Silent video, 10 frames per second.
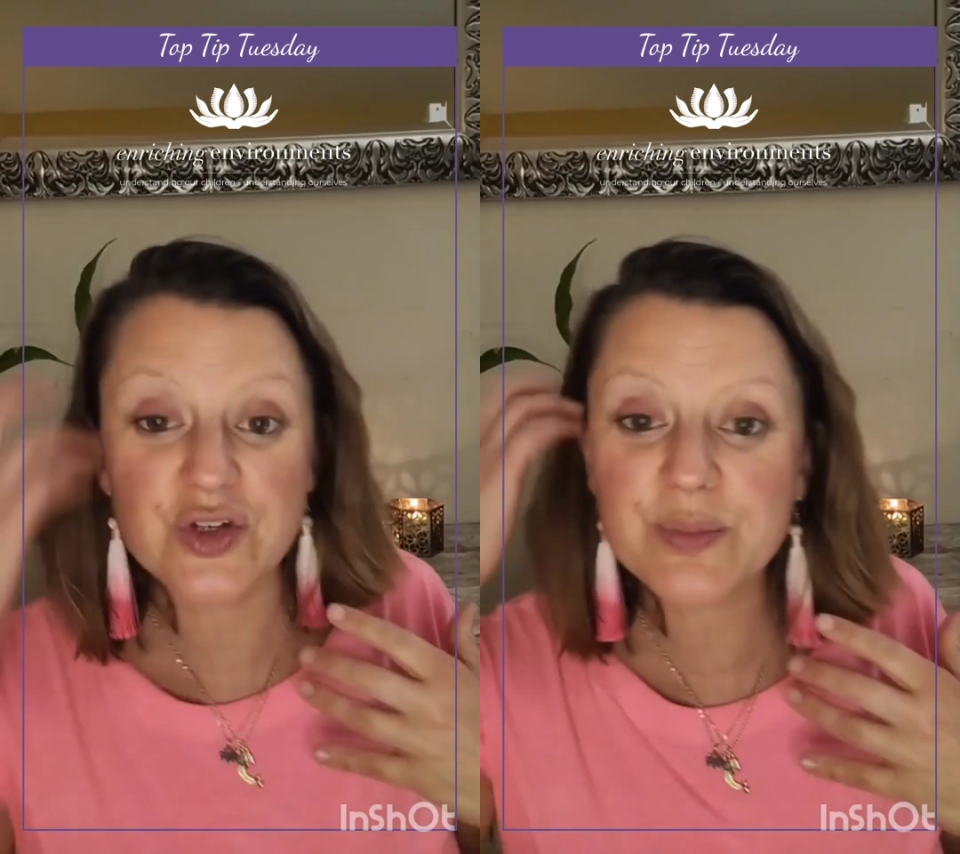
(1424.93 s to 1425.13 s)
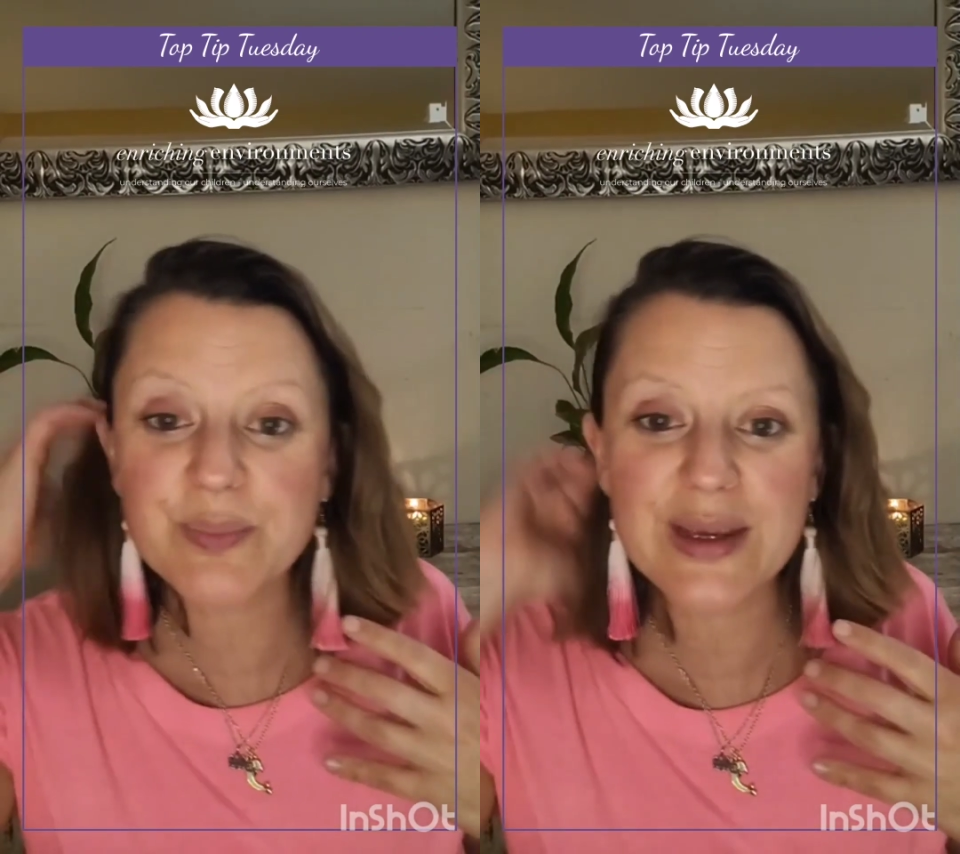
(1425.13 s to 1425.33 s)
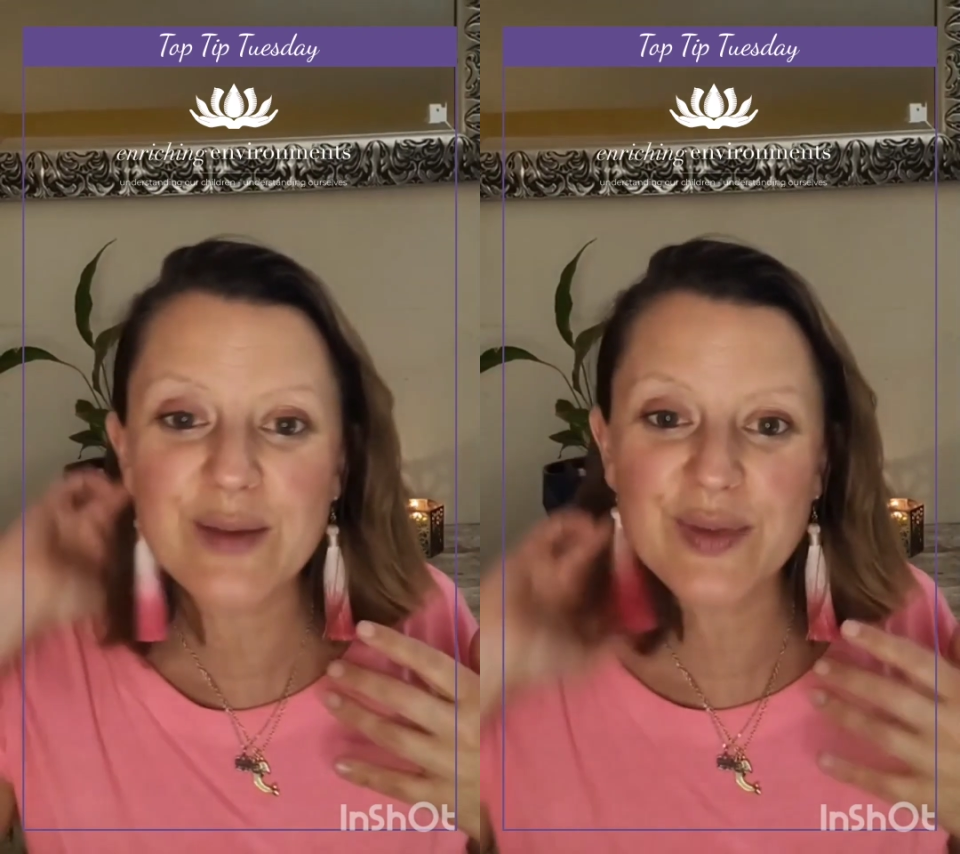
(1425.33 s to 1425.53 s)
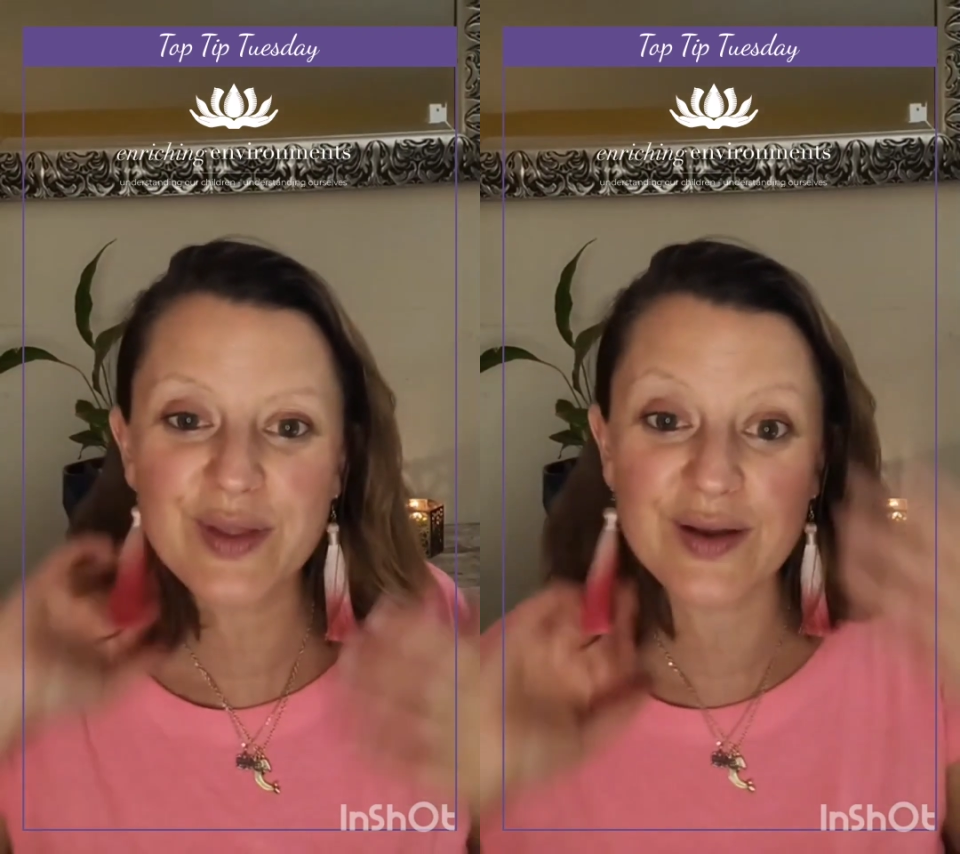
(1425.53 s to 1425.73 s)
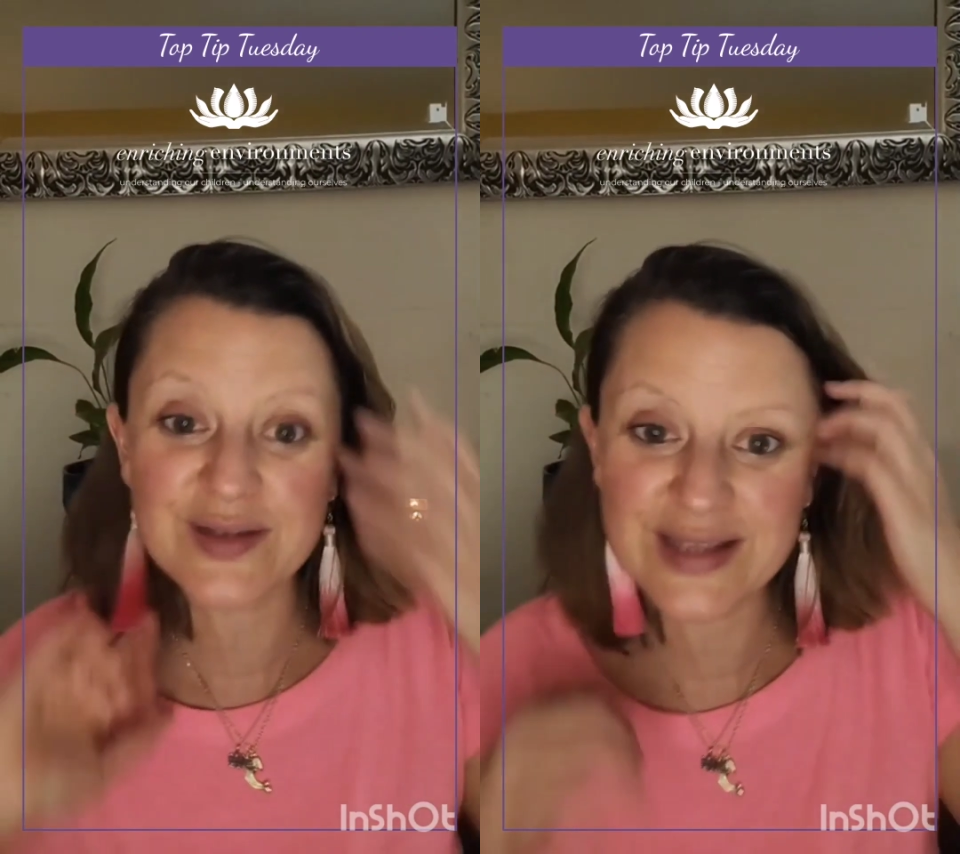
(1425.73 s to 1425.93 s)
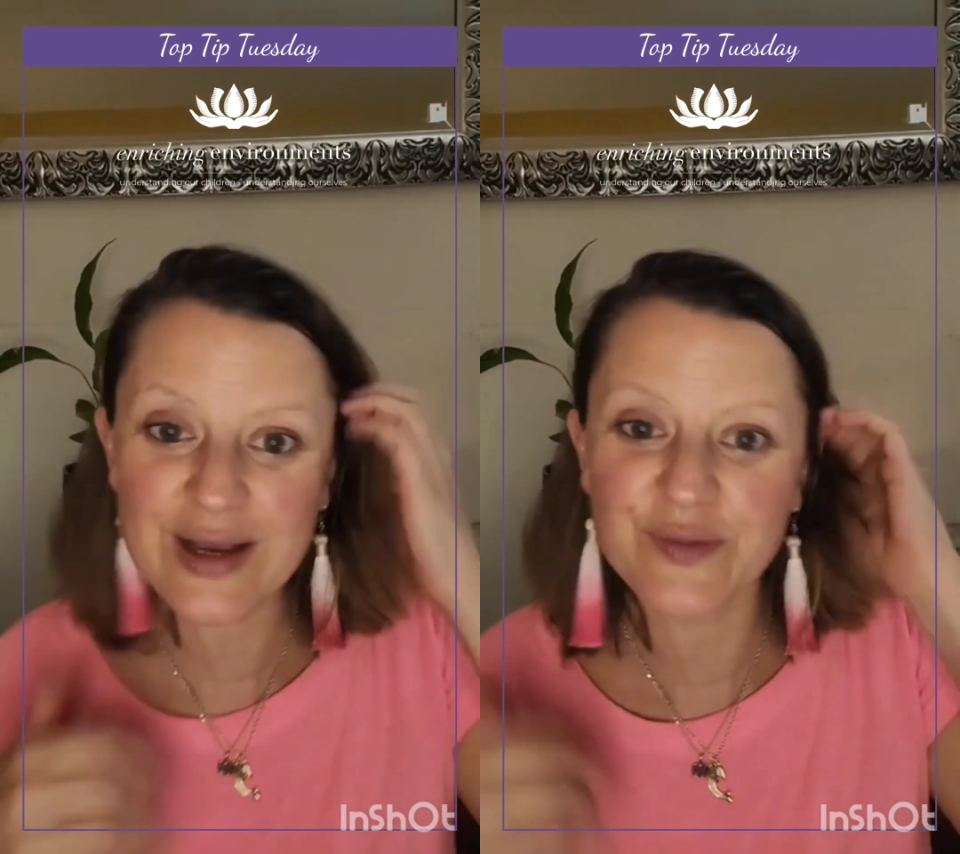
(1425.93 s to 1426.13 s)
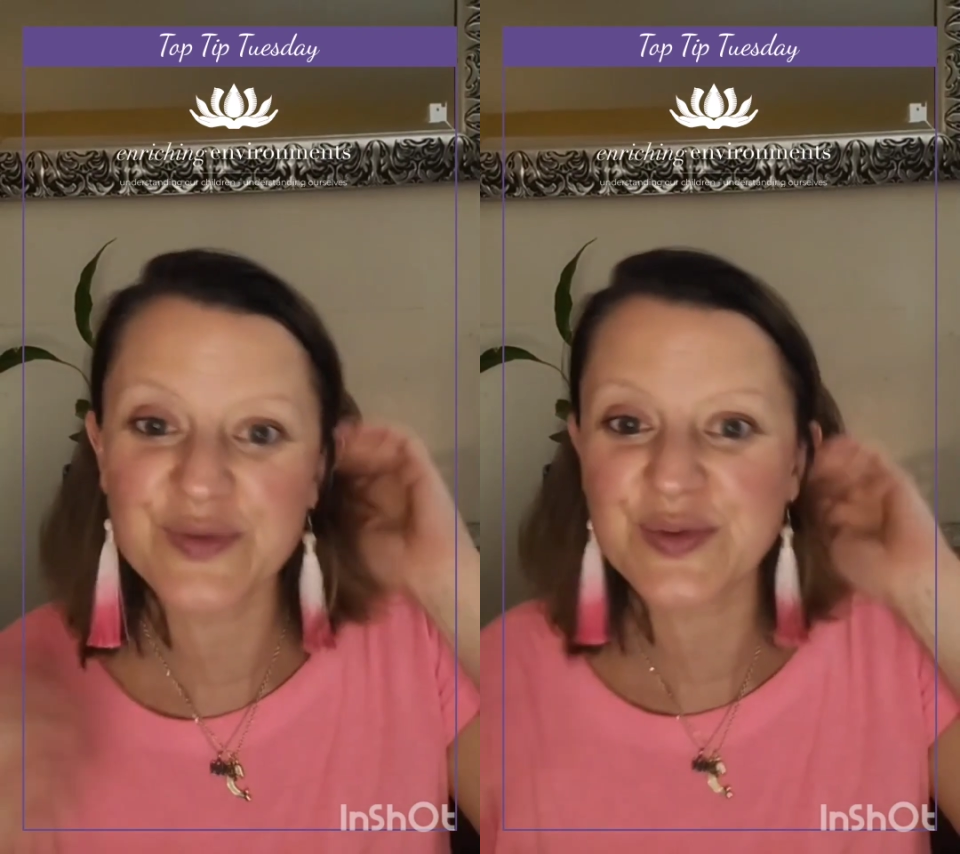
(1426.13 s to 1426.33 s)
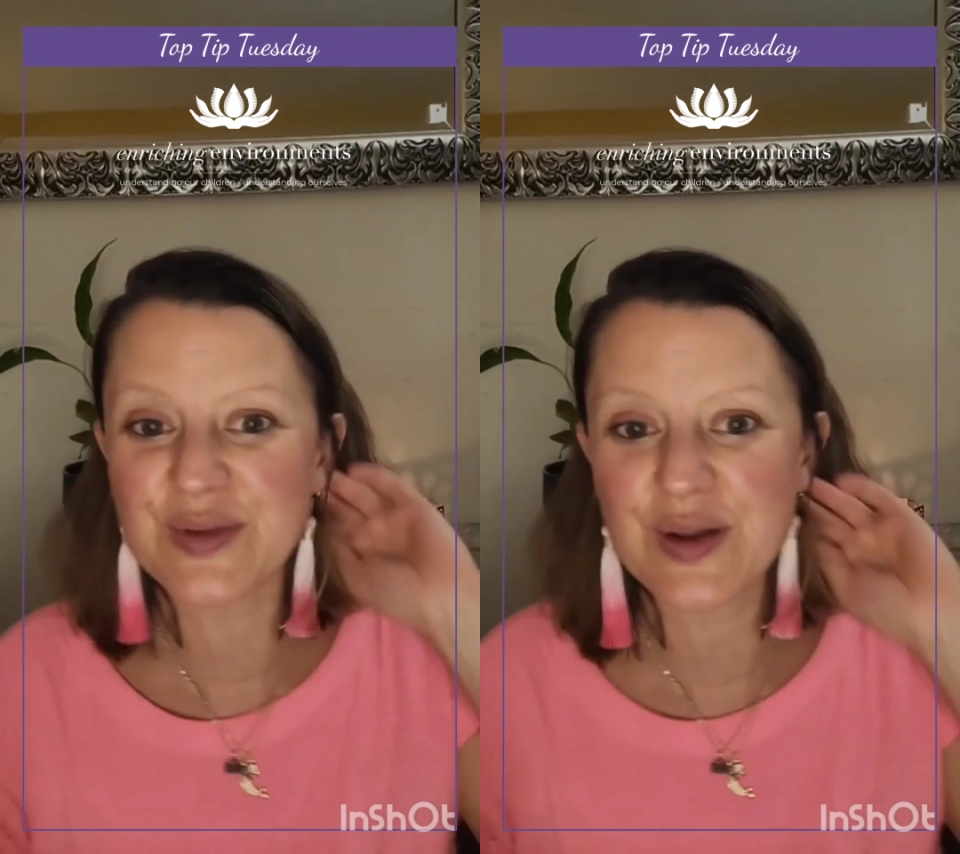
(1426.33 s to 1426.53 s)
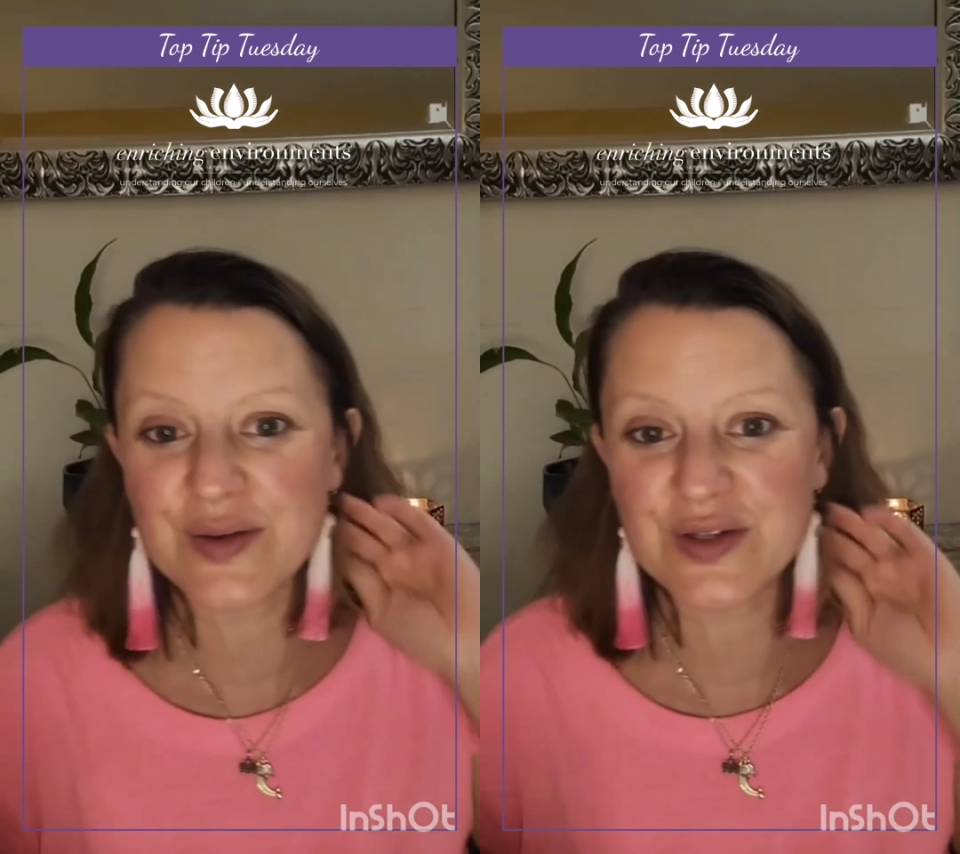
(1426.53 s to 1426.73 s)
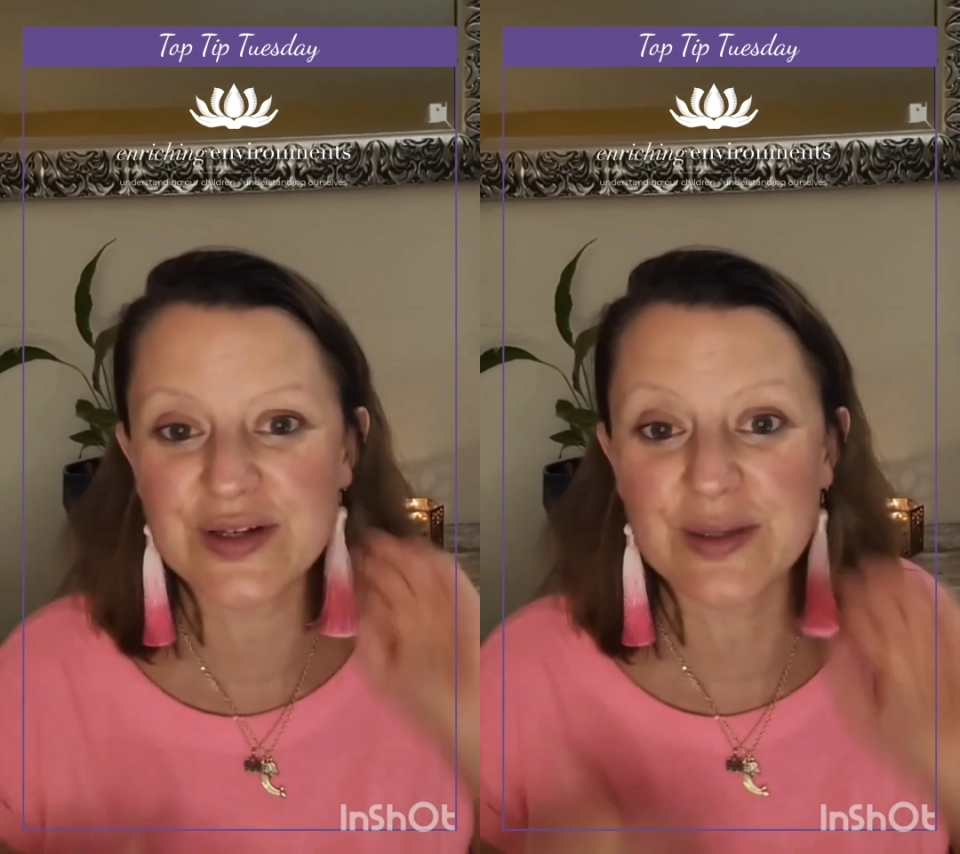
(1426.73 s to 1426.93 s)
Just be with ourselves with no
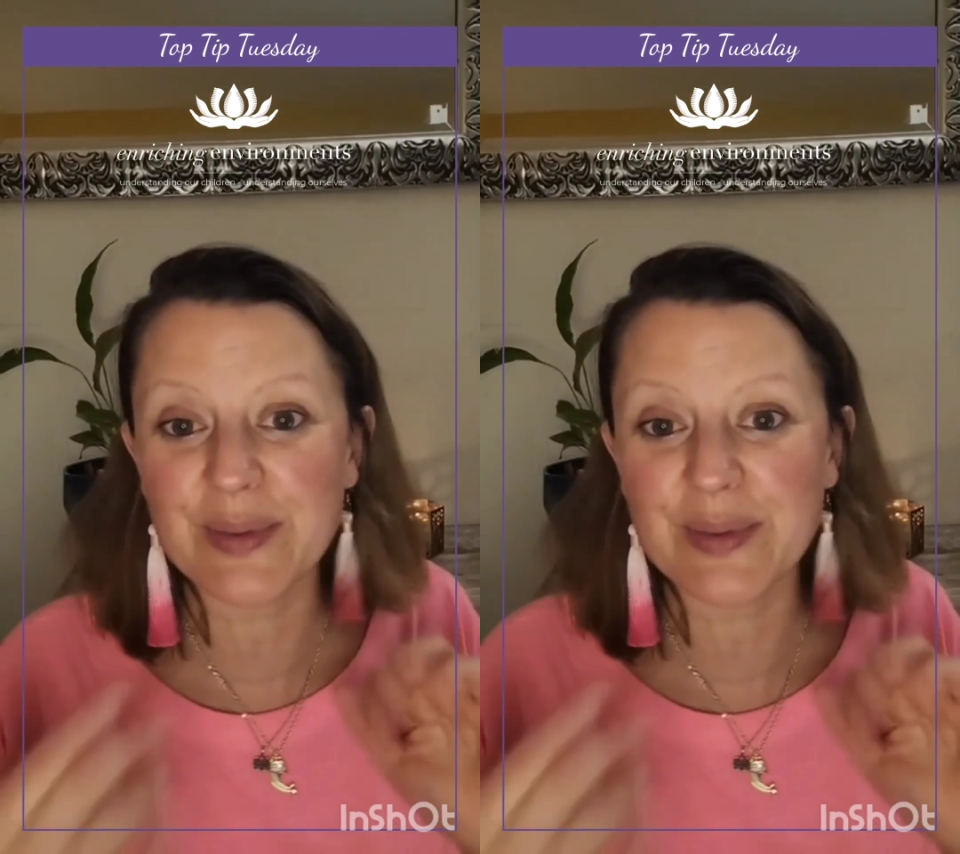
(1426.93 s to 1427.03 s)
agenda.